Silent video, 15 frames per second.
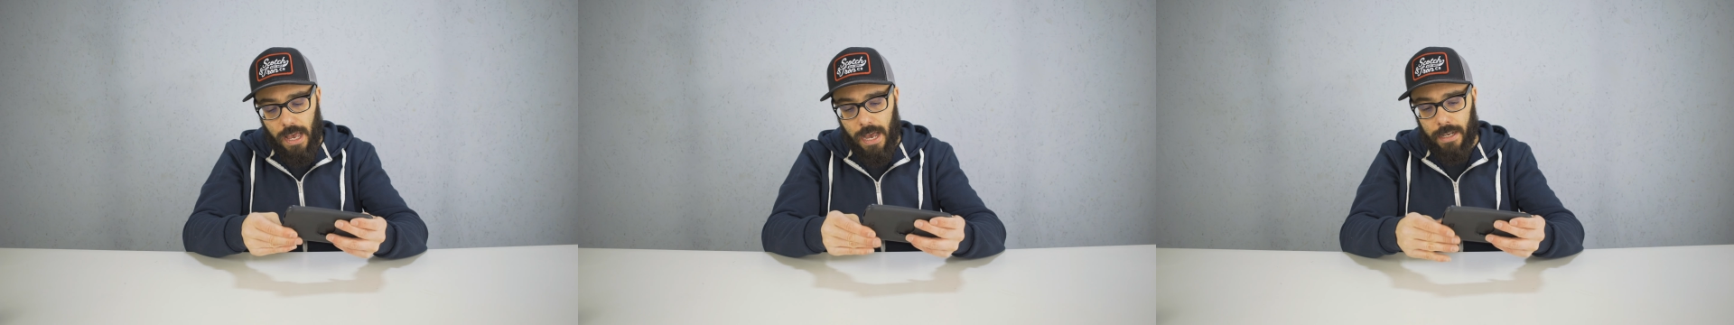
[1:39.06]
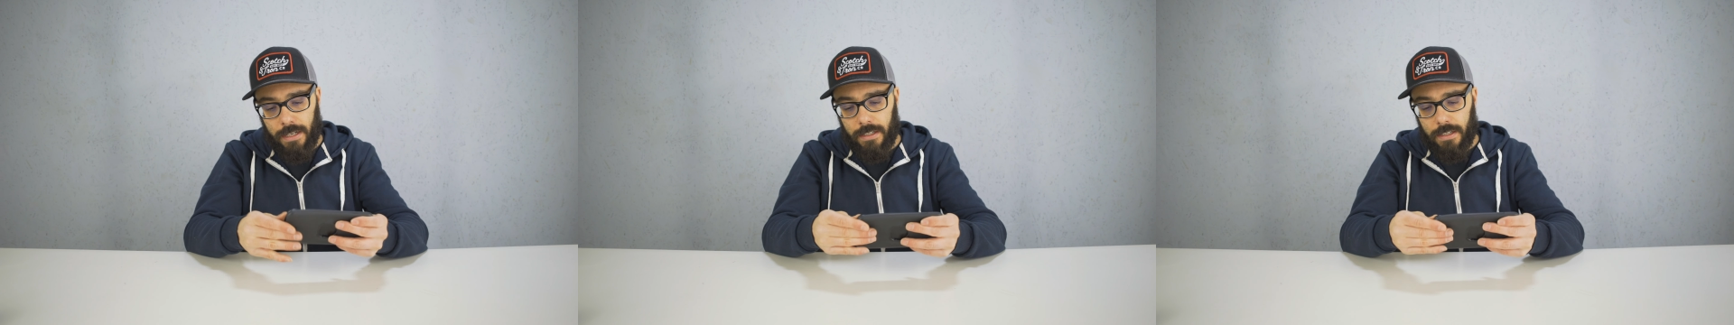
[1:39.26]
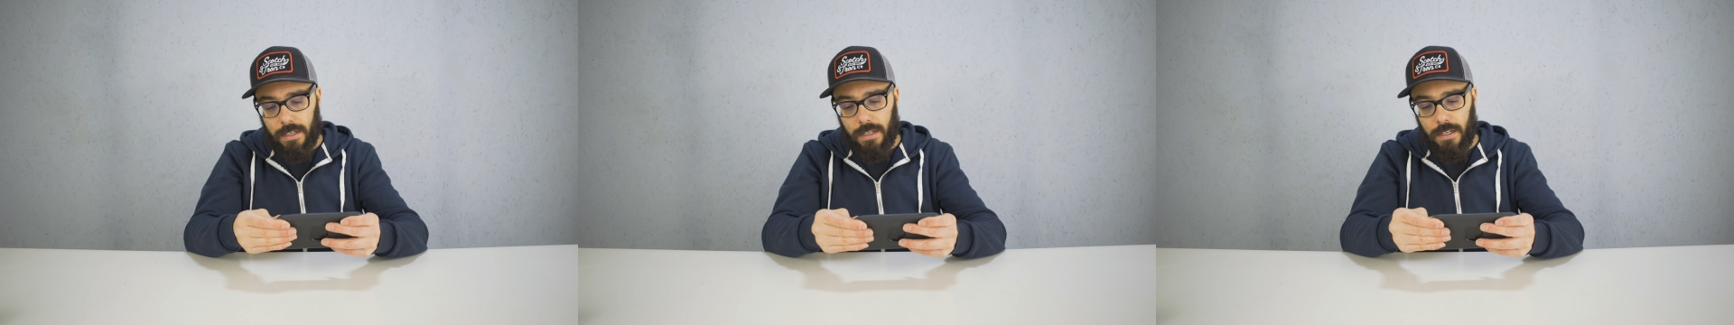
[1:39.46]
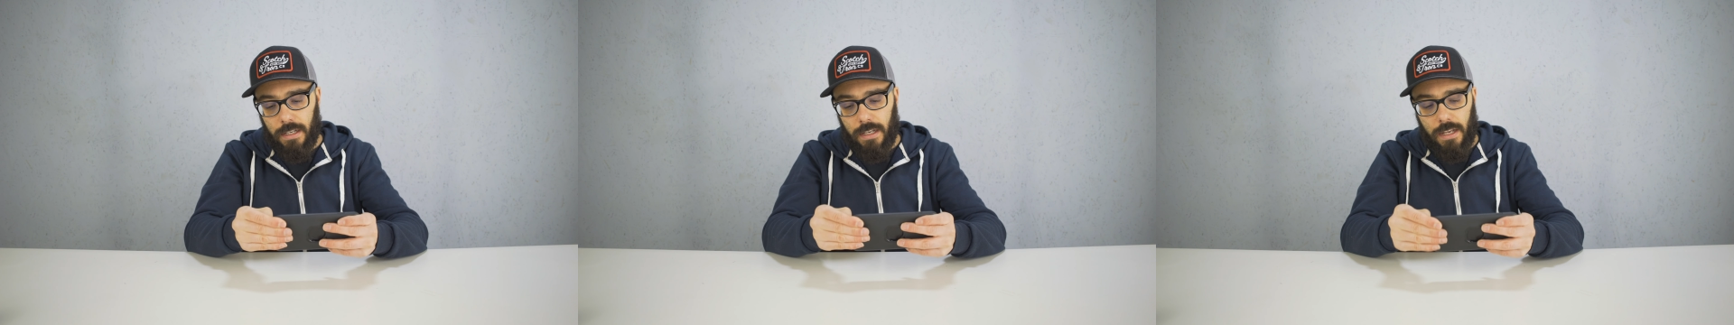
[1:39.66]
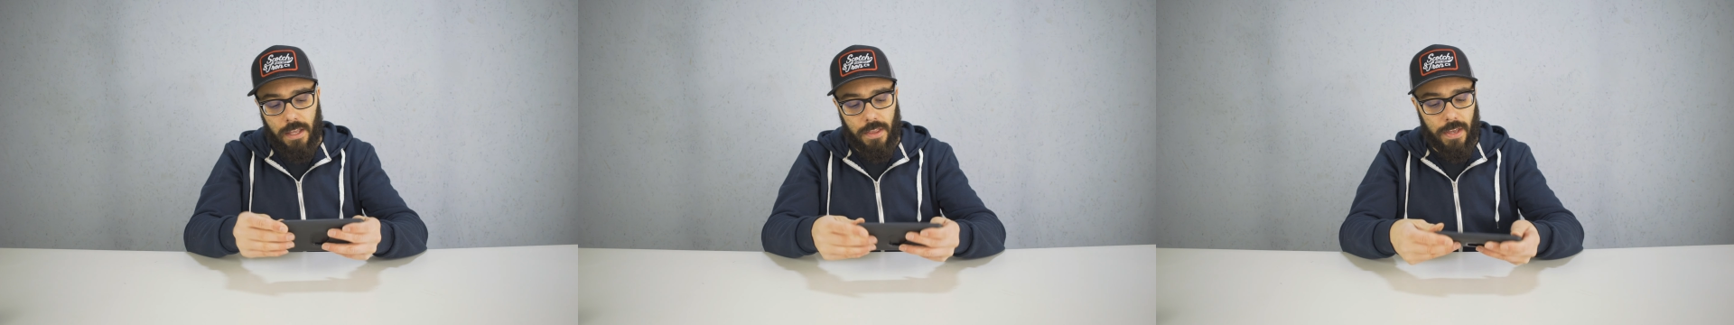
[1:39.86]
and
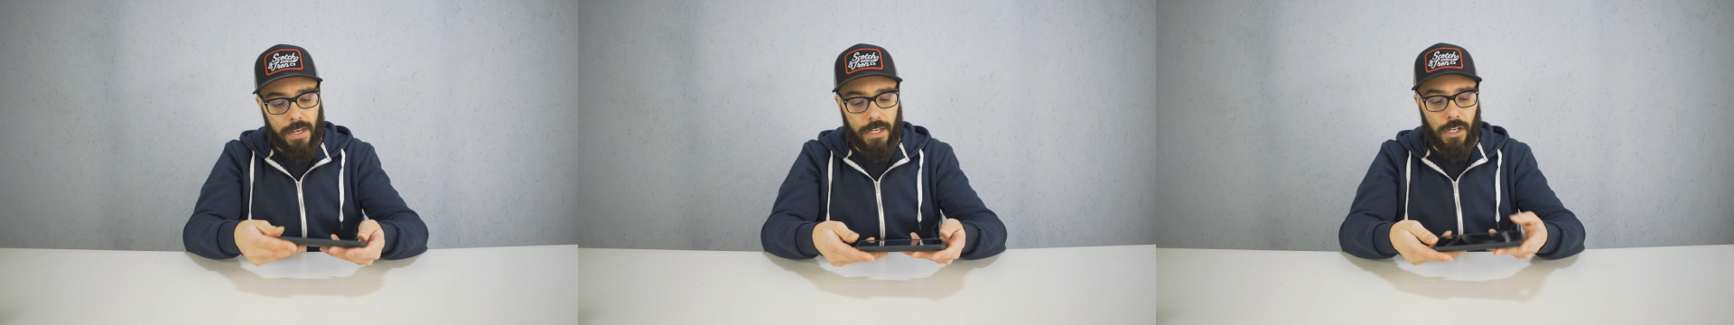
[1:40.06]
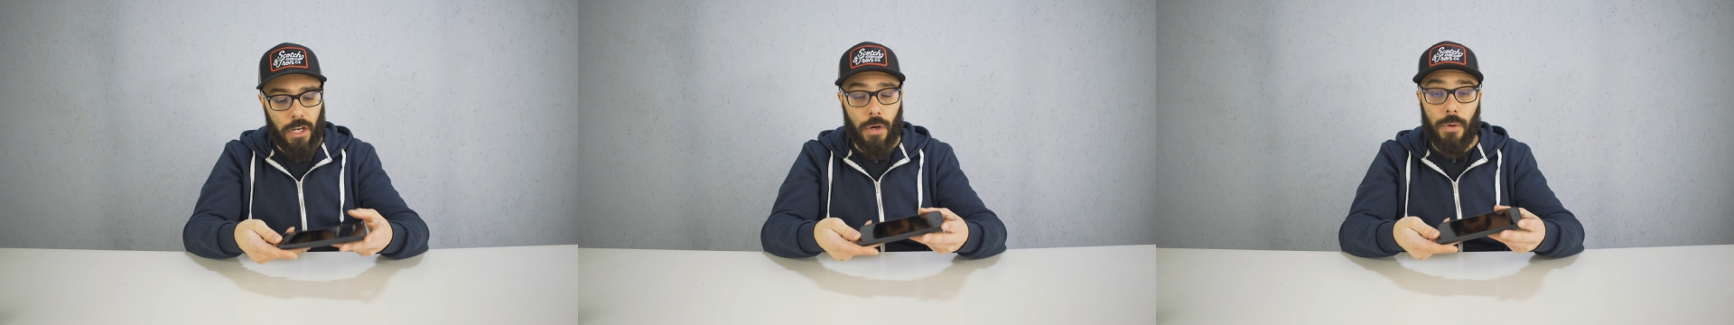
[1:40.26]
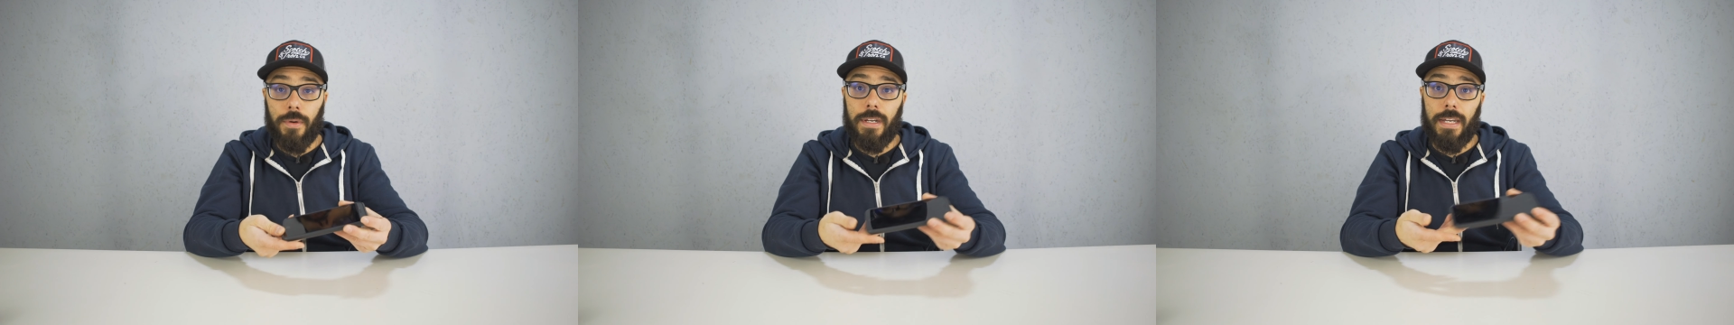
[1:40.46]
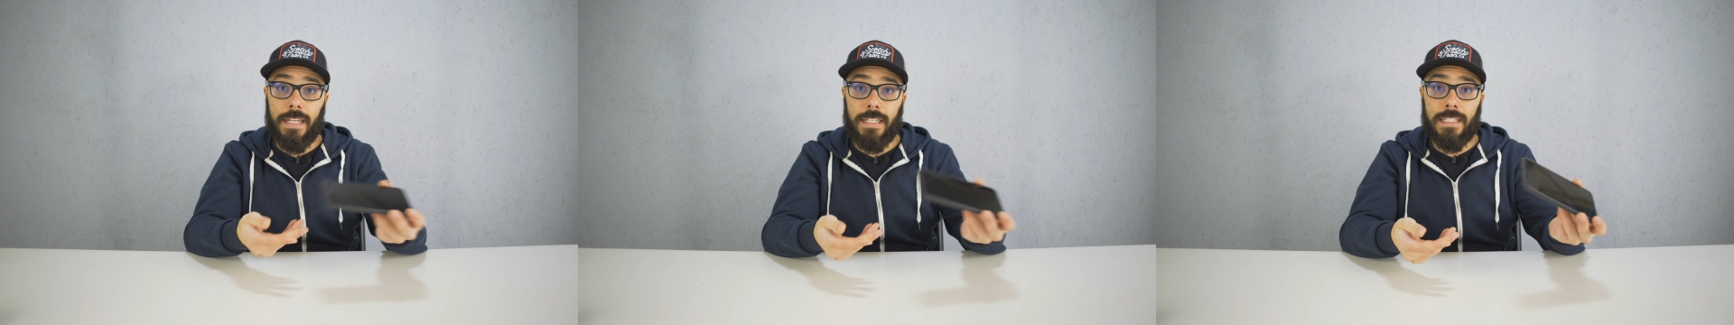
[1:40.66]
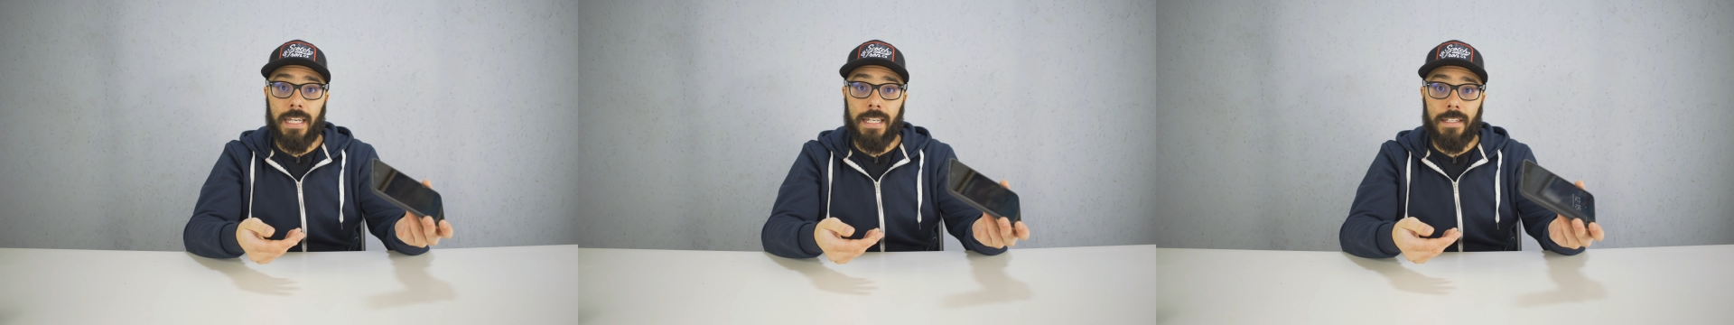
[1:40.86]
there you go,
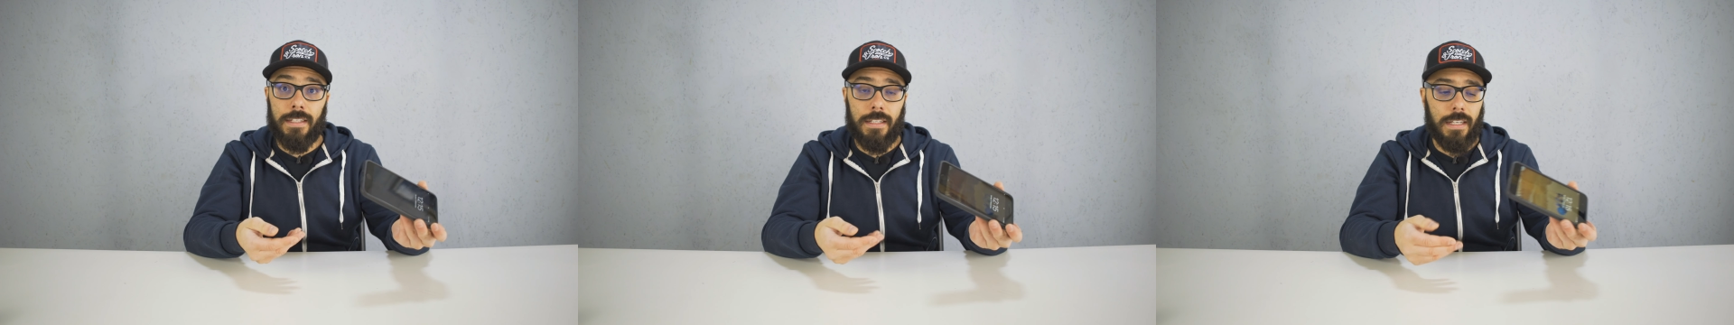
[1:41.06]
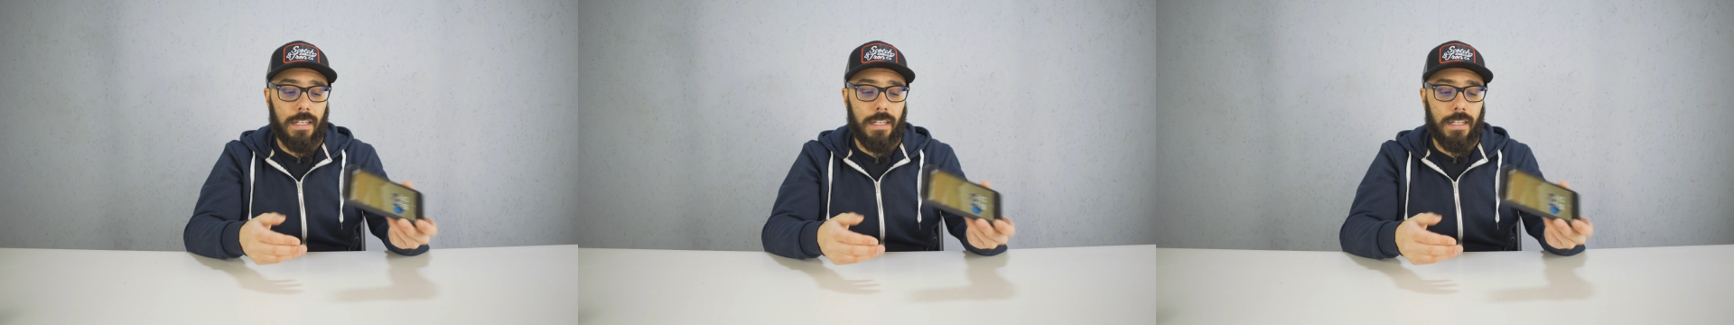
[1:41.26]
it's in.